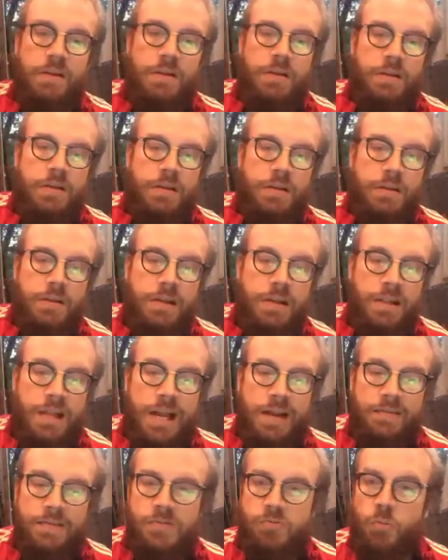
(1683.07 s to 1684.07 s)
than a lot
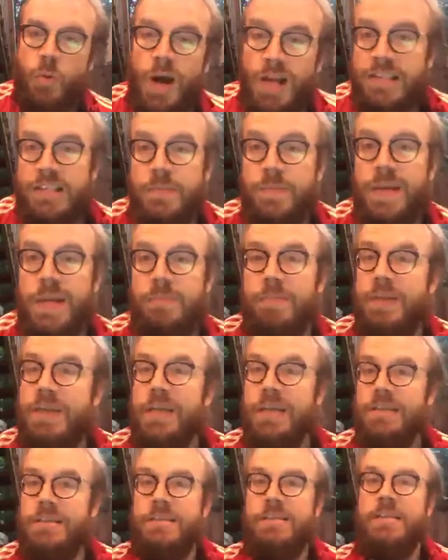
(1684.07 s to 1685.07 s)
of us want to be,
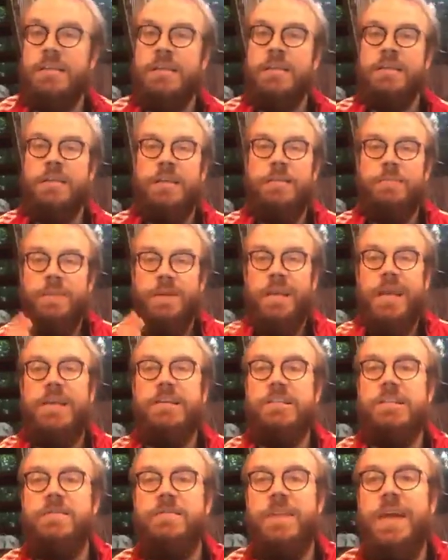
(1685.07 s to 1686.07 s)
because the
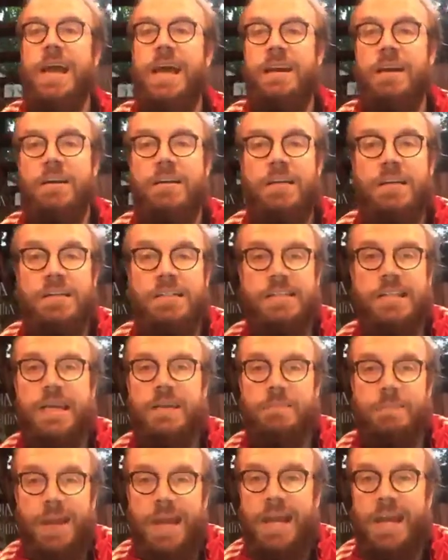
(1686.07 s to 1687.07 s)
implication of that is that,
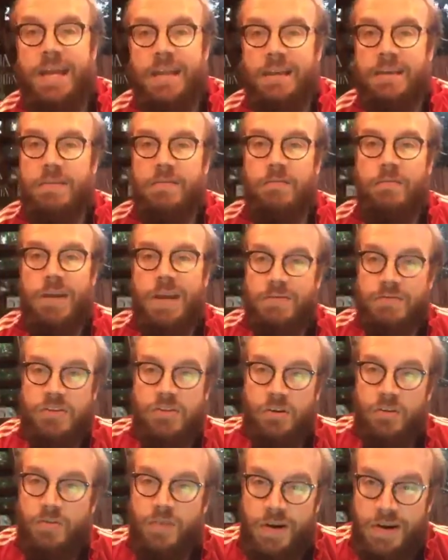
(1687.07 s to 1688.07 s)
man, we have so
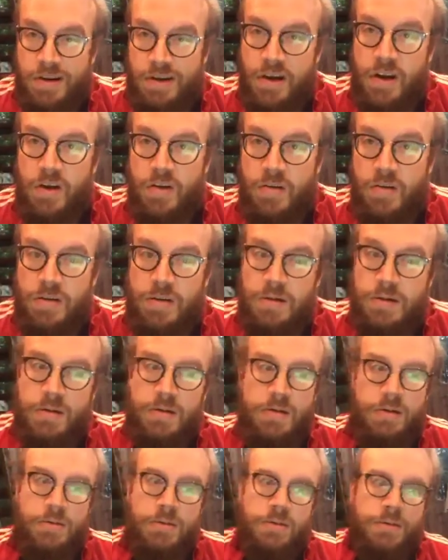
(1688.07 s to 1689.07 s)
far to go.
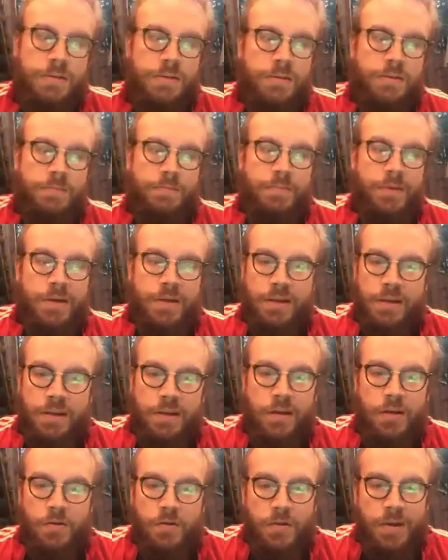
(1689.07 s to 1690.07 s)
But,
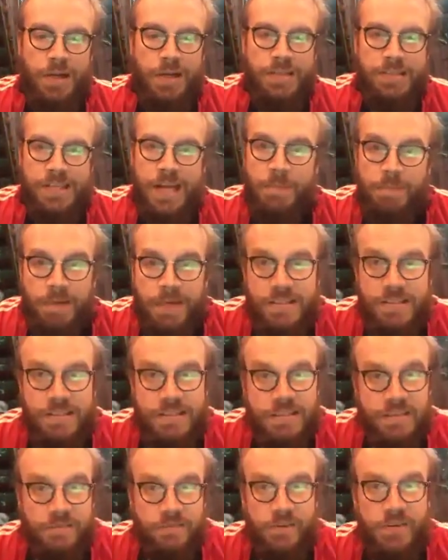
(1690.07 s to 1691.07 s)
acceptance is the
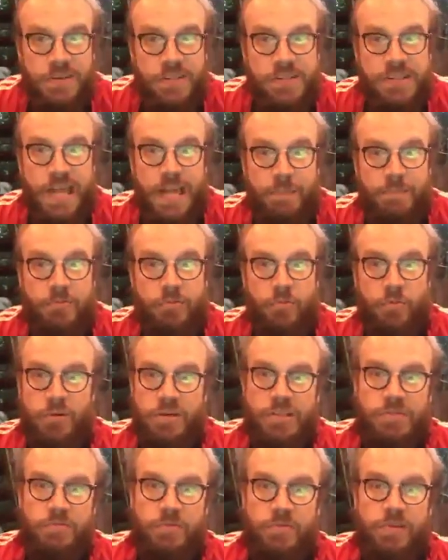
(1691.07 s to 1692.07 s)
first step
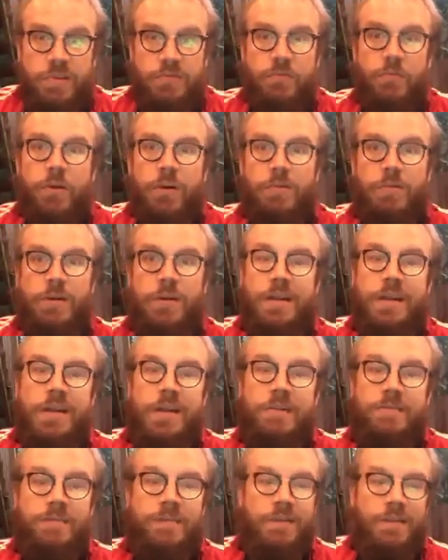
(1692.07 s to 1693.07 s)
towards moving forward. And I
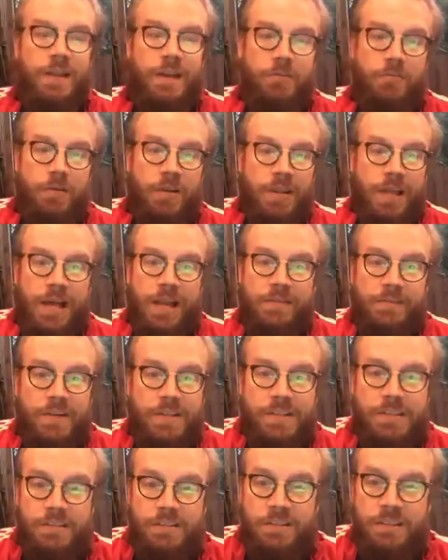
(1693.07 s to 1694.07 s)
feel like a lot of us
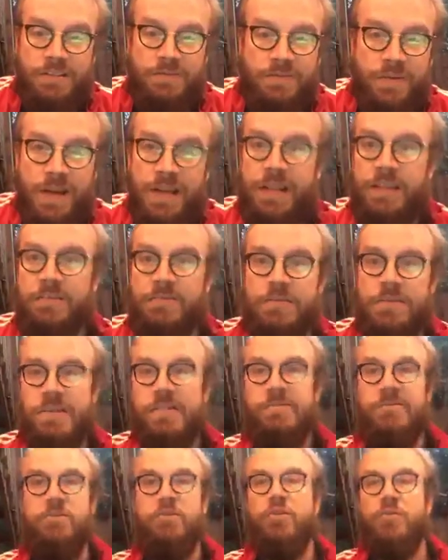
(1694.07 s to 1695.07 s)
are just fighting through this
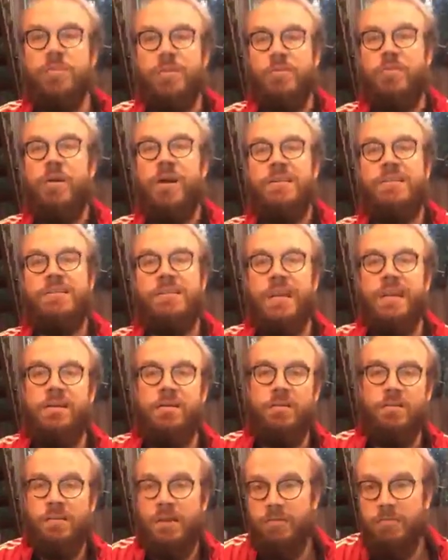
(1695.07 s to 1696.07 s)
Kubler-Ross cycle.
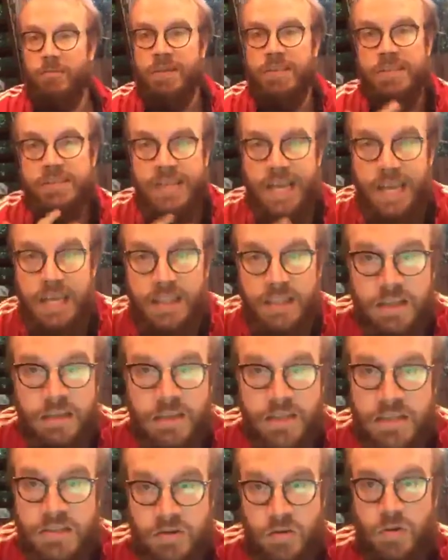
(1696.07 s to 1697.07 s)
Like, we stay in the
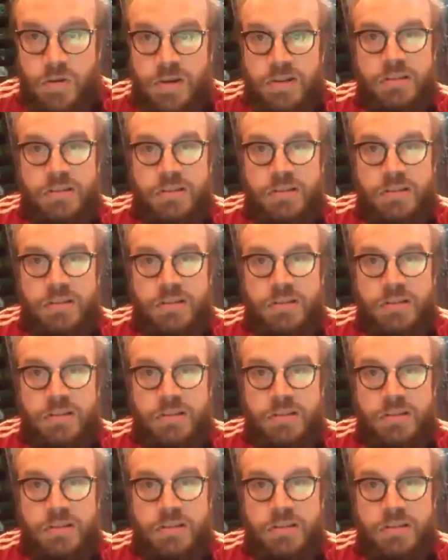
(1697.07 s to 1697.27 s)
discourse